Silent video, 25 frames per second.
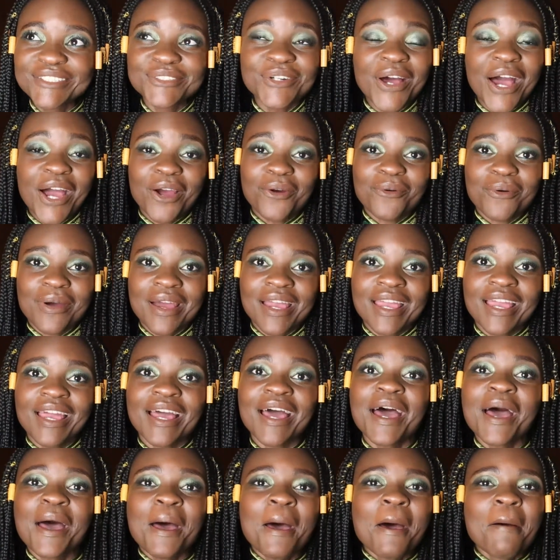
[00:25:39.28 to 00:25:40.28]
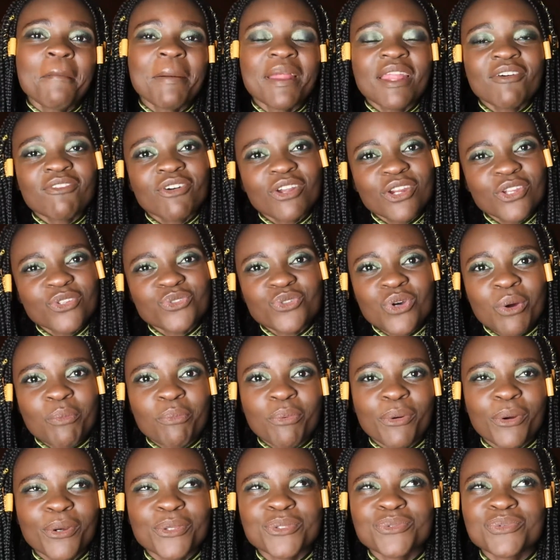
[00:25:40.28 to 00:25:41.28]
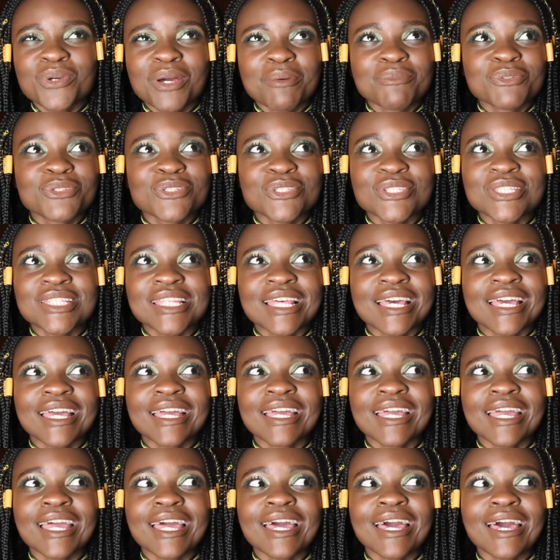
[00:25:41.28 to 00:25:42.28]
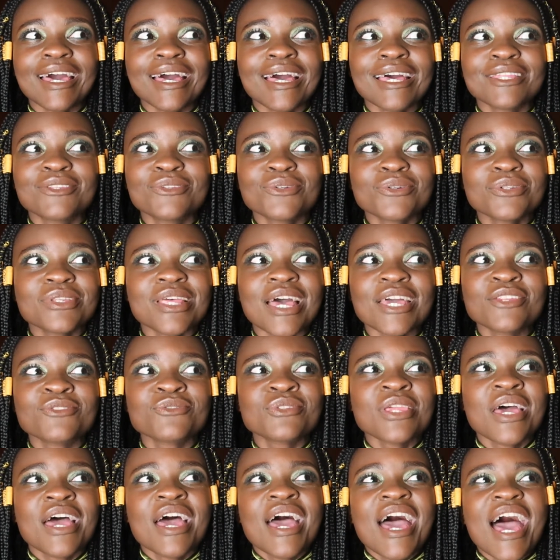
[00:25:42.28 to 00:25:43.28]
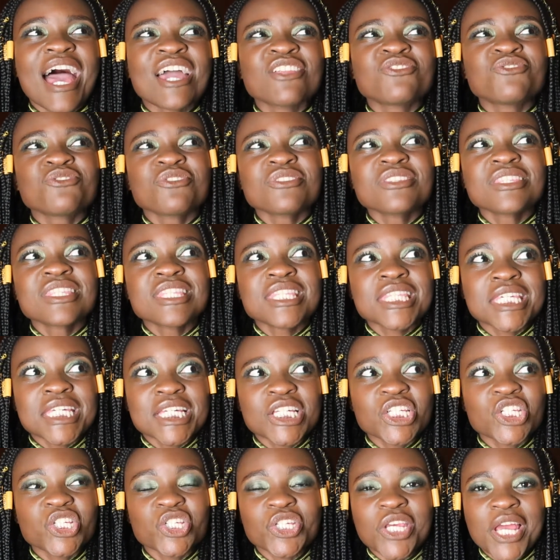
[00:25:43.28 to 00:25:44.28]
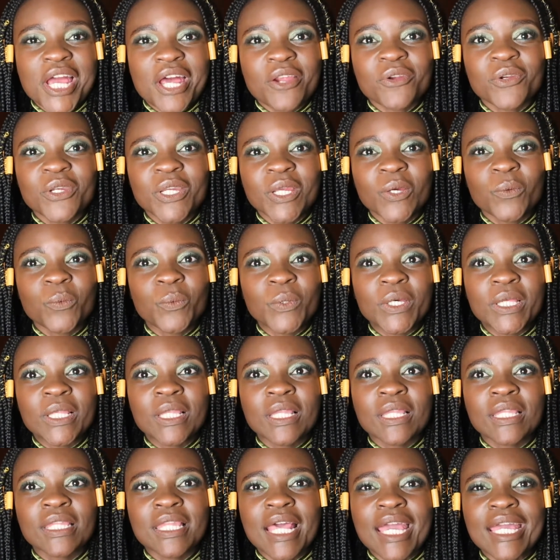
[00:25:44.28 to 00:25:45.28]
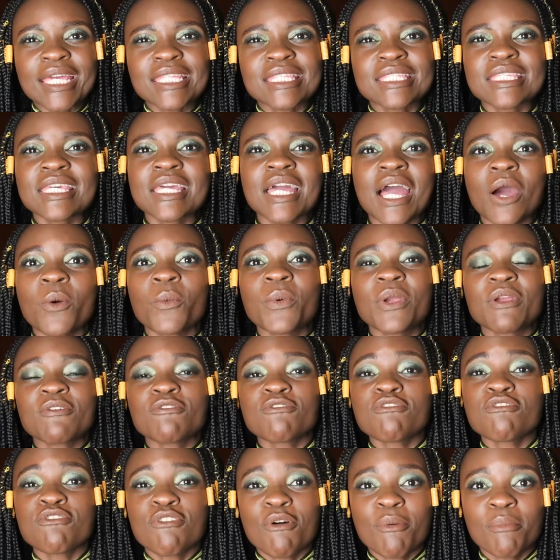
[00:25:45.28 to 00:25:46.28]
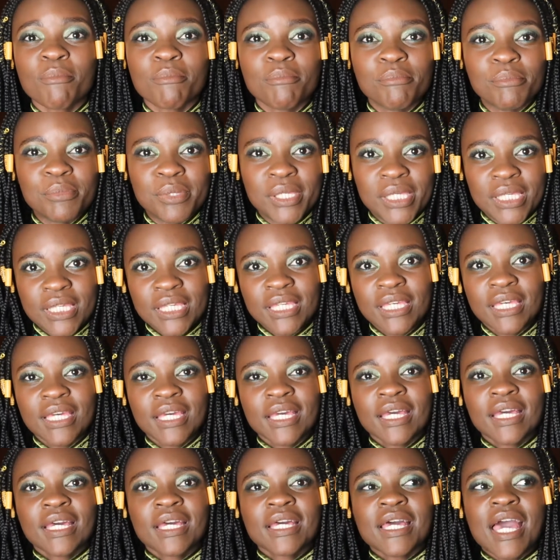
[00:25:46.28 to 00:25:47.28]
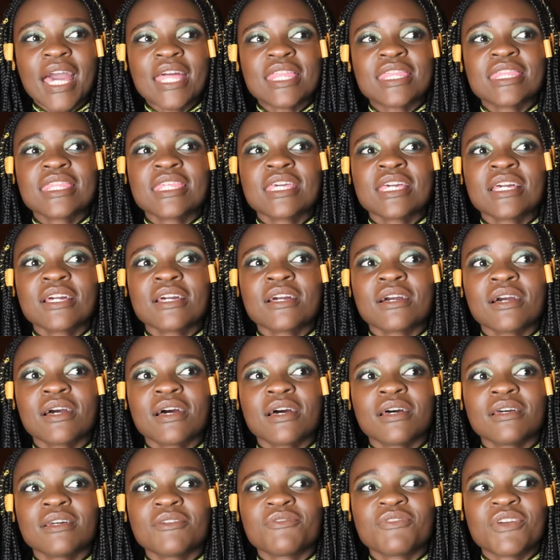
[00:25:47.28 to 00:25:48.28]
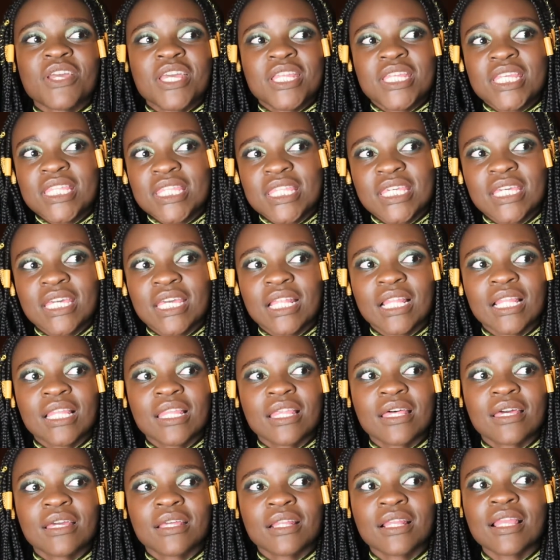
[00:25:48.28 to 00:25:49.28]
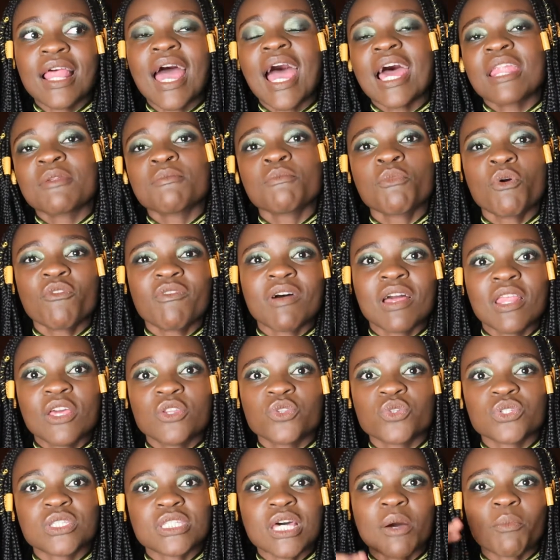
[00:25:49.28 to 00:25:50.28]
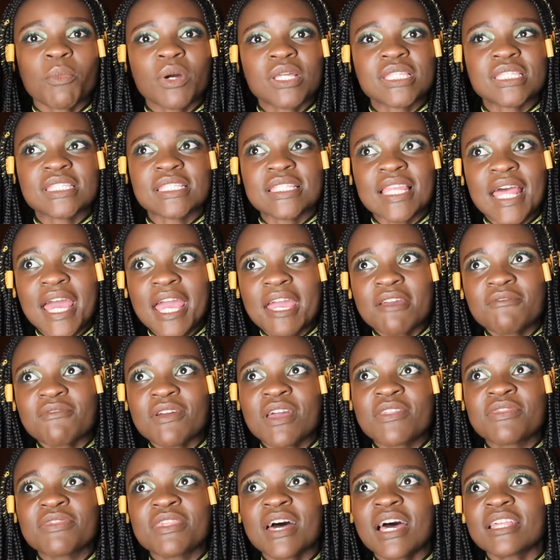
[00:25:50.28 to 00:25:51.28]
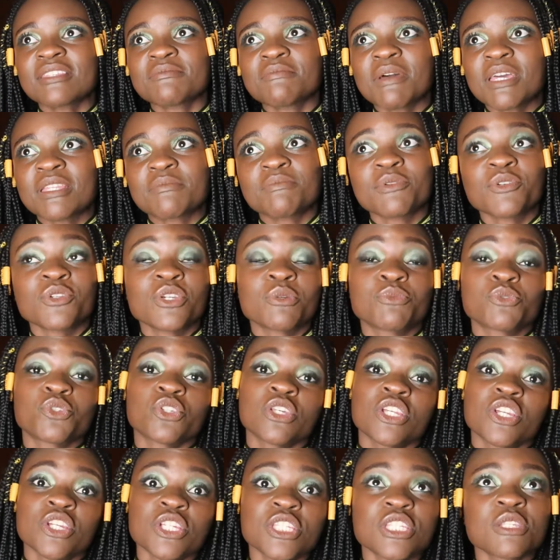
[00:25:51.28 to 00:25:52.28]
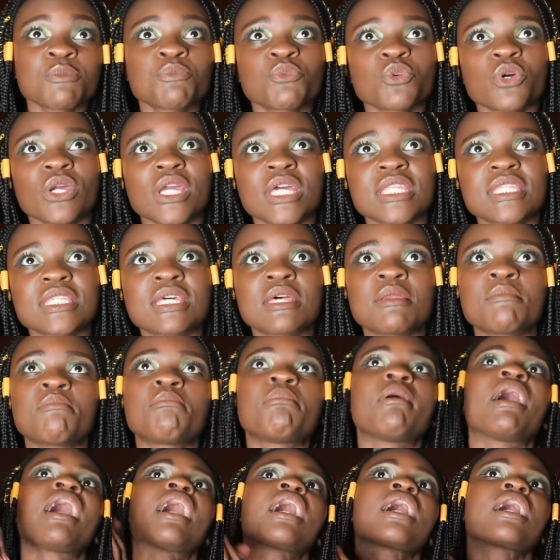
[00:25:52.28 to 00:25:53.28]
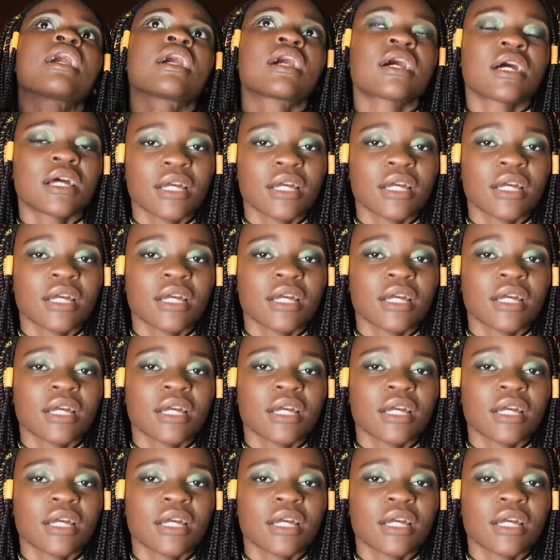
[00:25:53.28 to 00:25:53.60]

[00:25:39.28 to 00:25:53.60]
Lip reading: acquire. But I've gotten to a point where I'm just like, I don't think sharing will like take away from me. I think if anything, it'll add more value to someone's life, and that might be reciprocated back